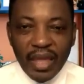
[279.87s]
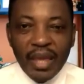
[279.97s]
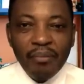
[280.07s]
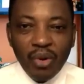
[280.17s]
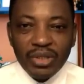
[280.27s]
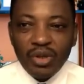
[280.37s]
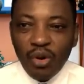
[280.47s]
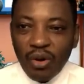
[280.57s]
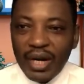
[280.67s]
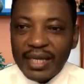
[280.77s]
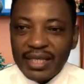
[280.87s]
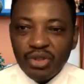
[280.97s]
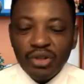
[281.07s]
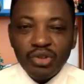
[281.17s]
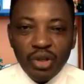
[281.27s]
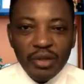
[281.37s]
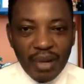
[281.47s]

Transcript: a multi-organization joint